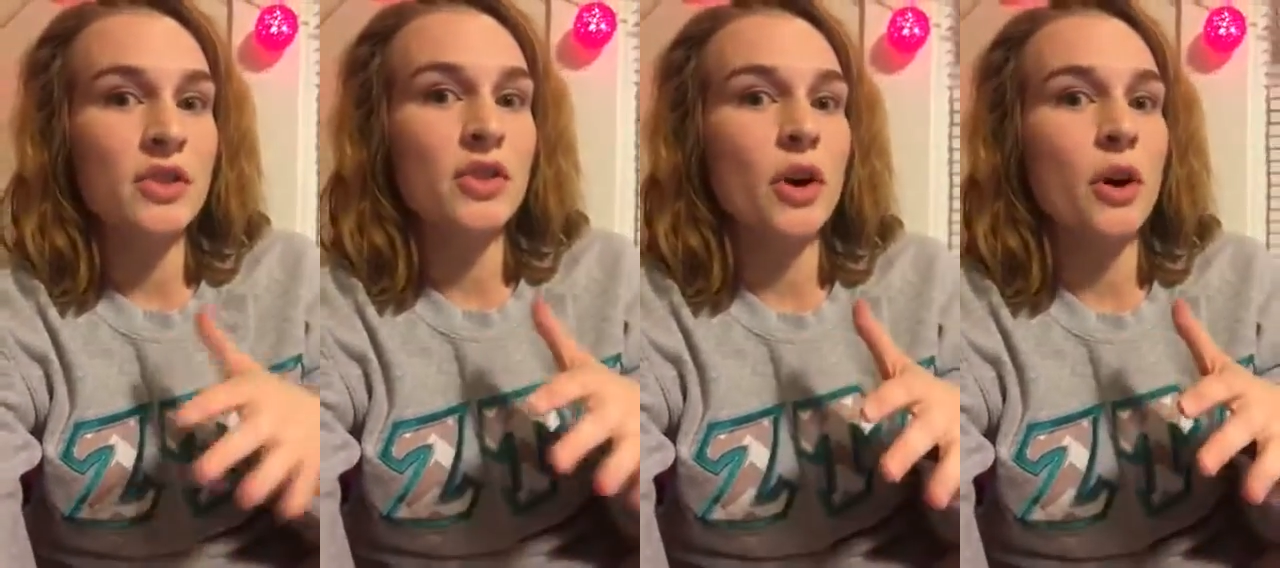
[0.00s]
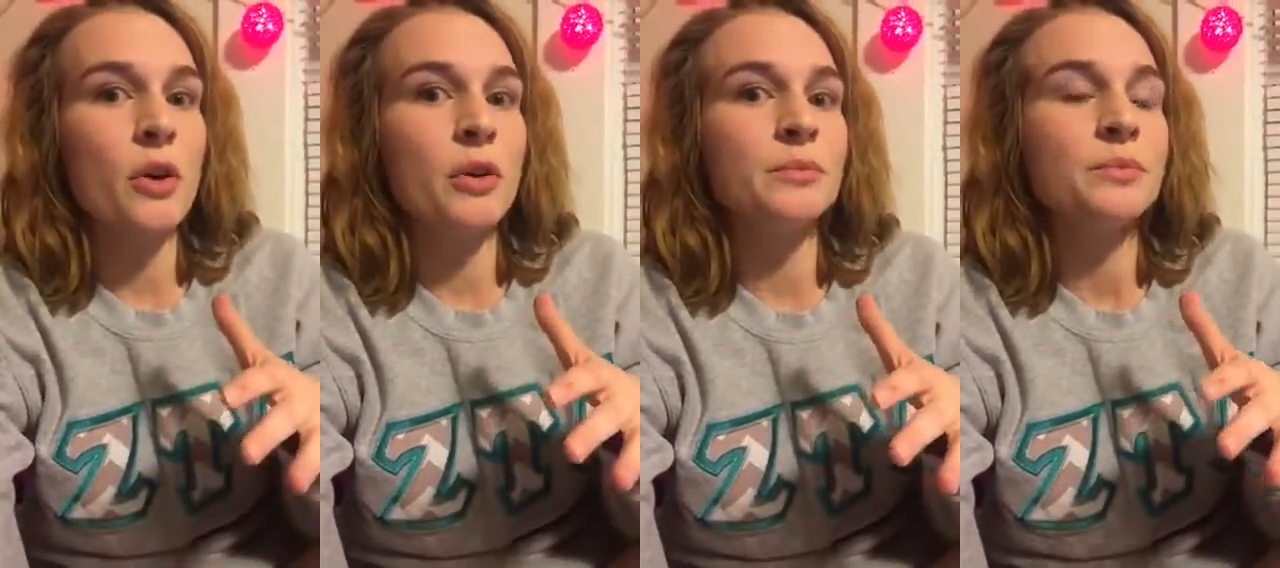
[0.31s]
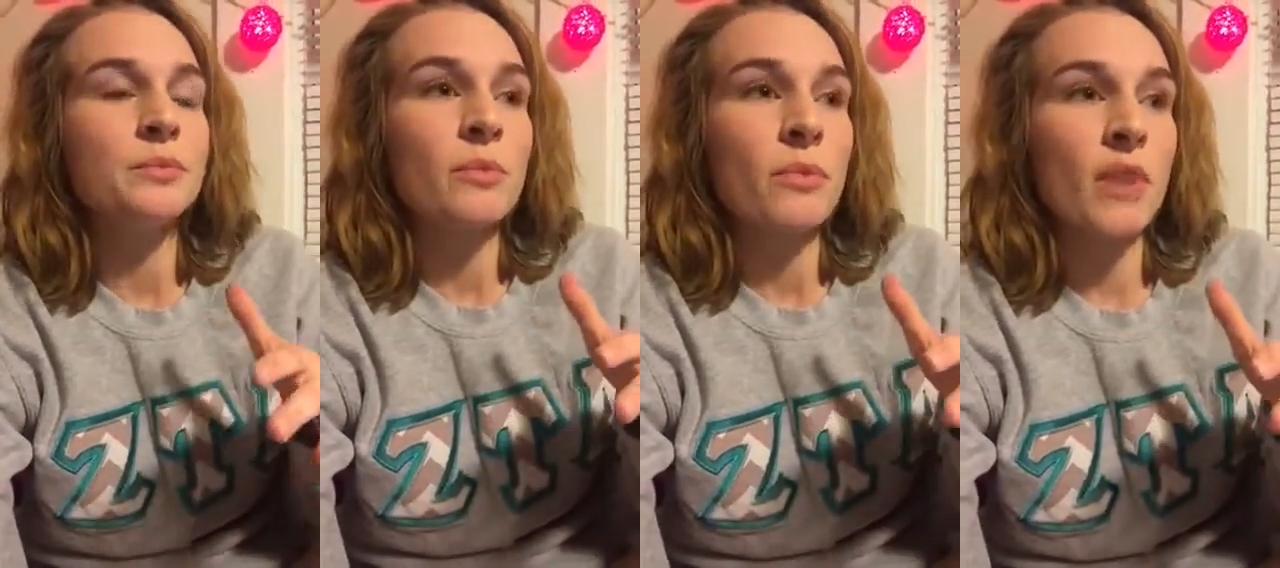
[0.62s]
So
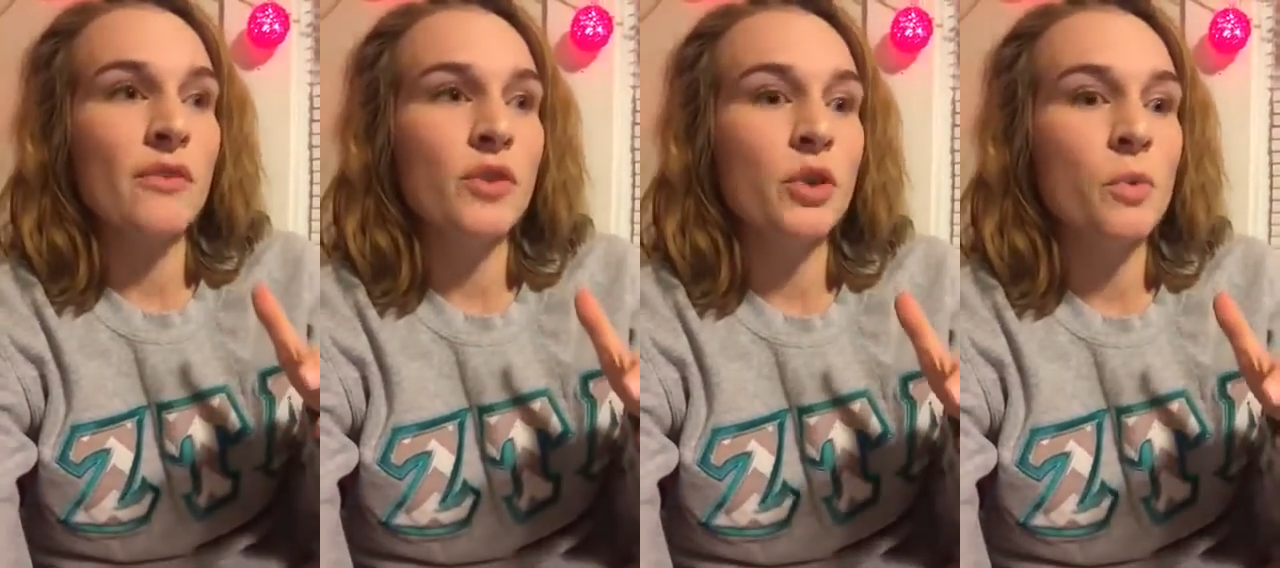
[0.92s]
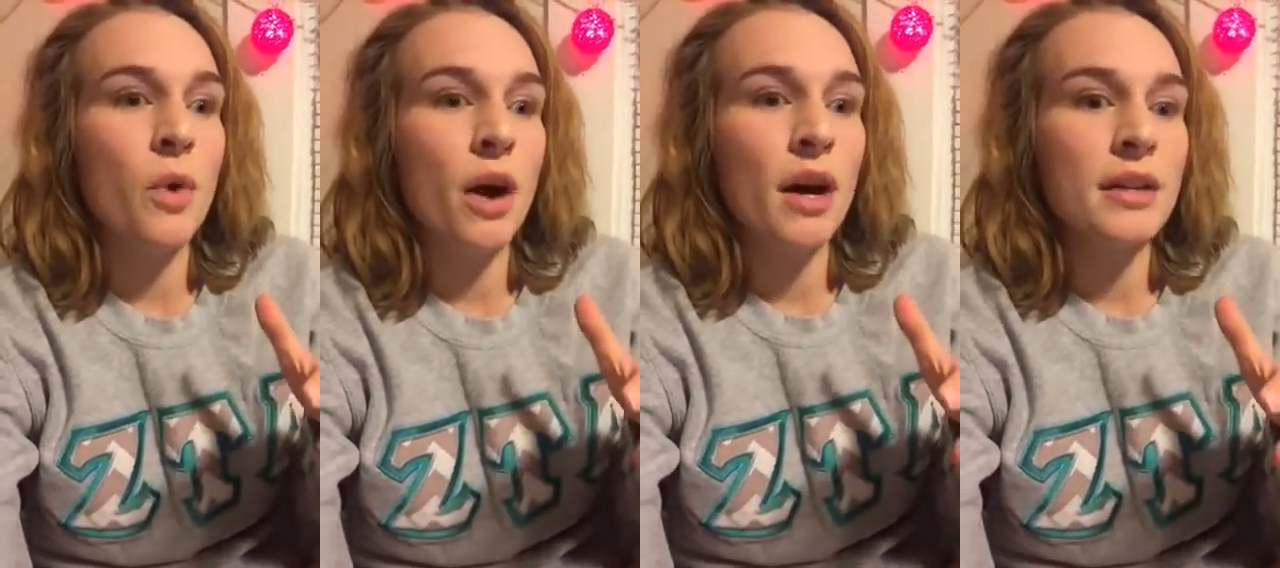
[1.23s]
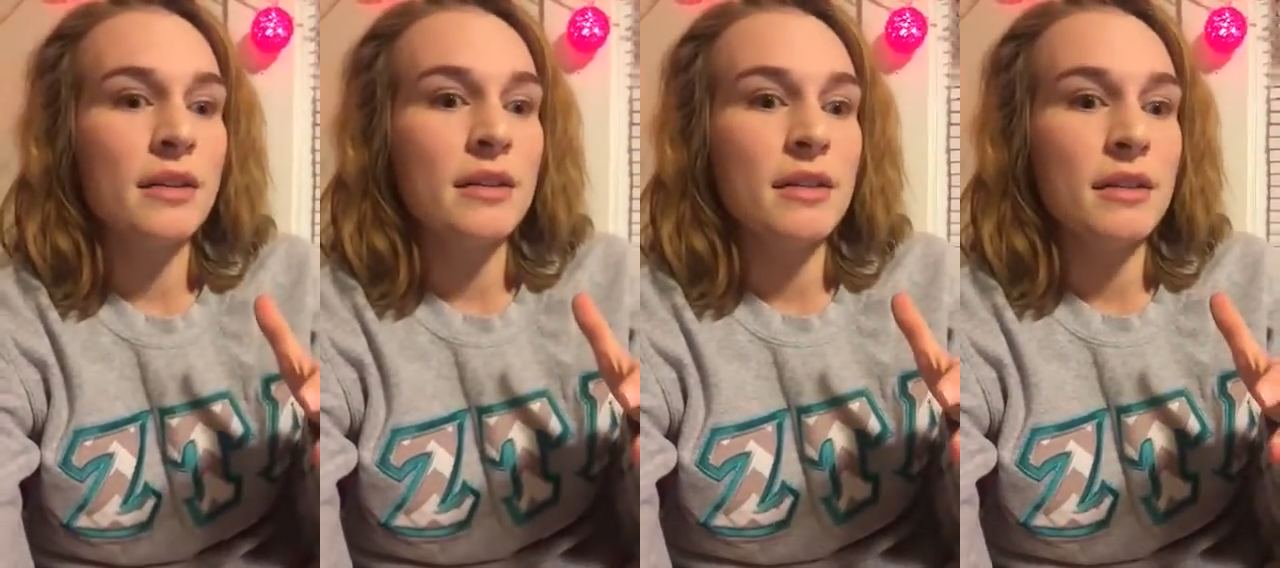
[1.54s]
if you
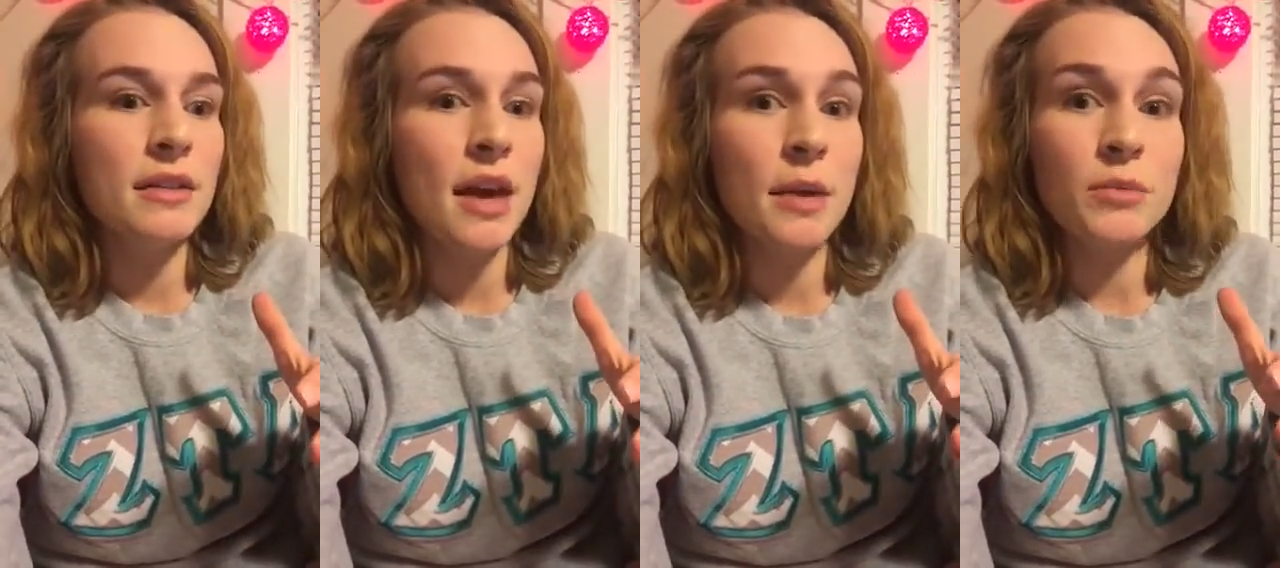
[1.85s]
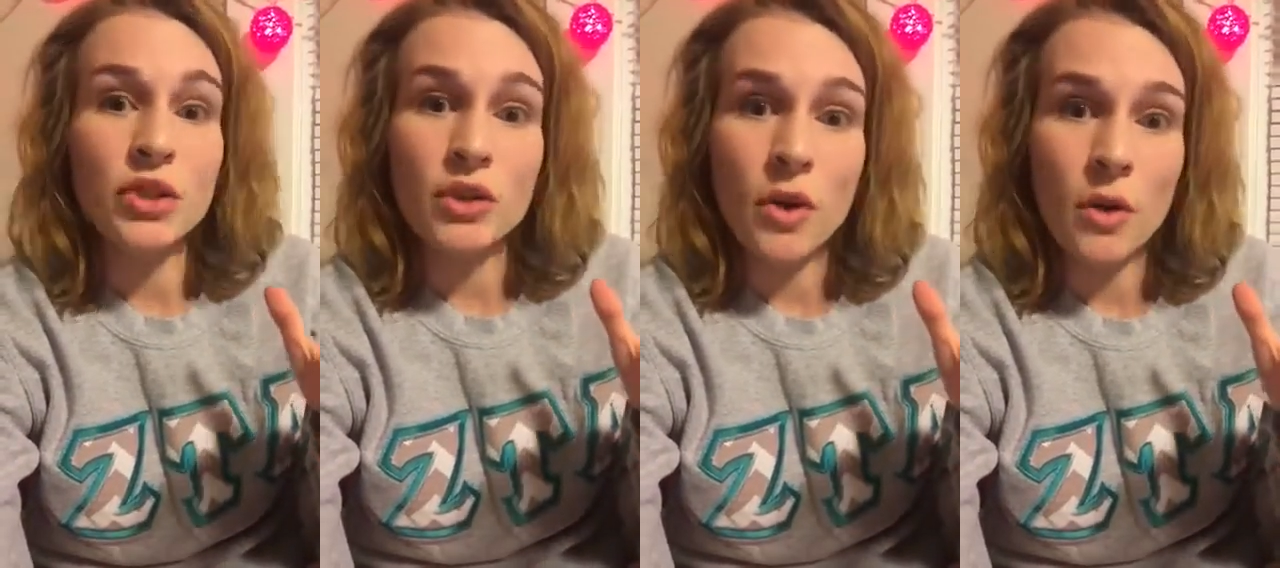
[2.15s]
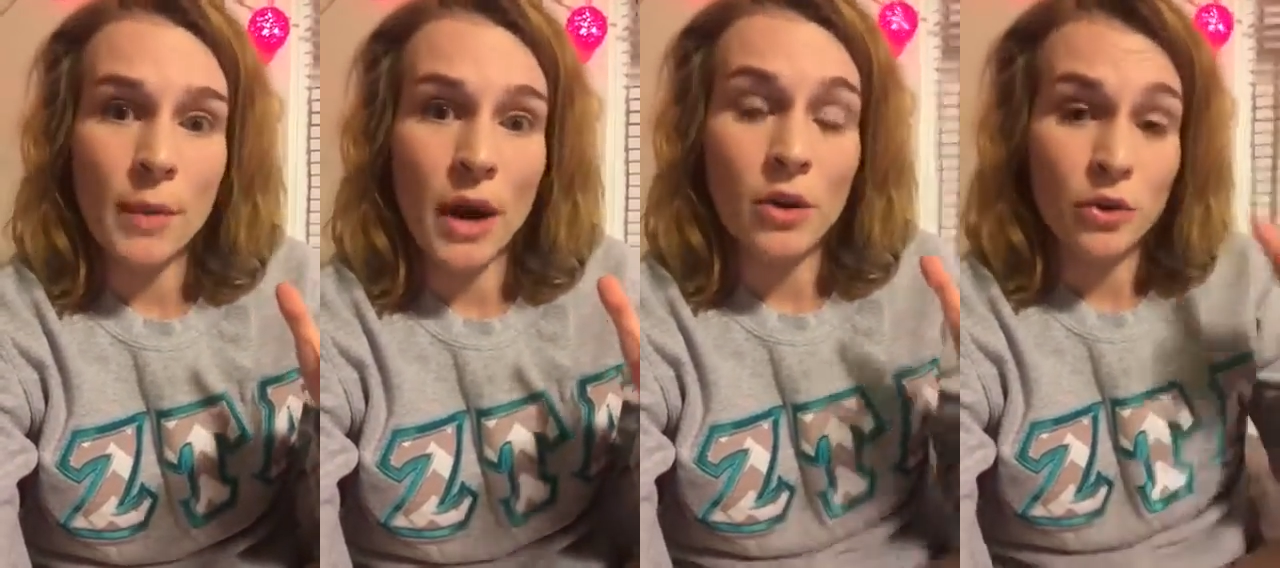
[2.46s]
want them to know
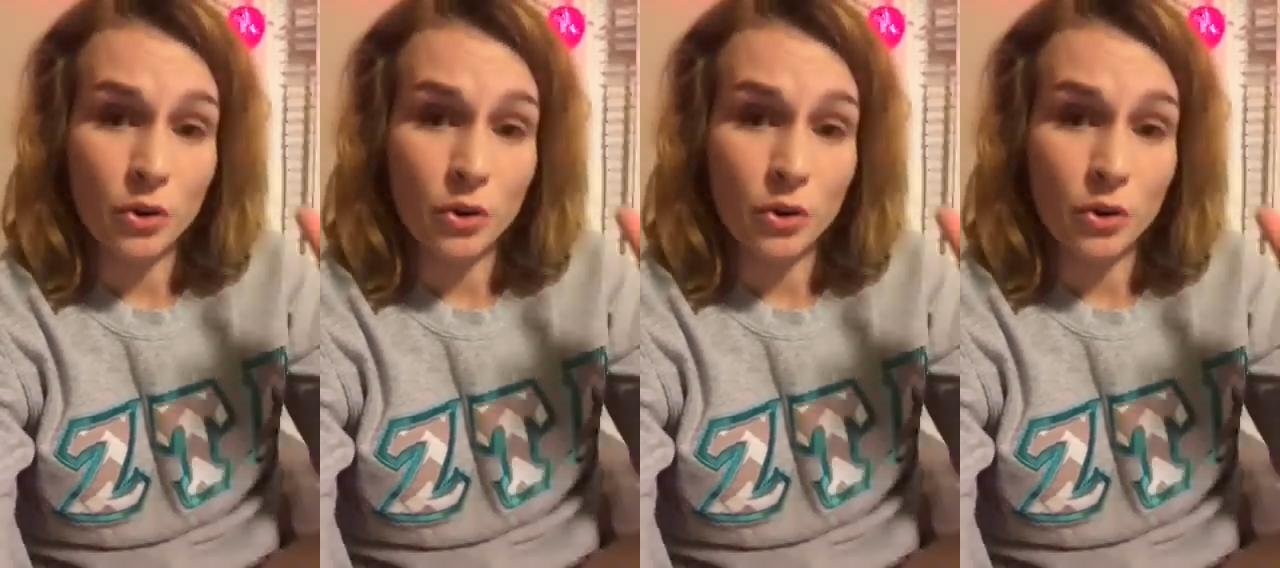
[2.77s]
about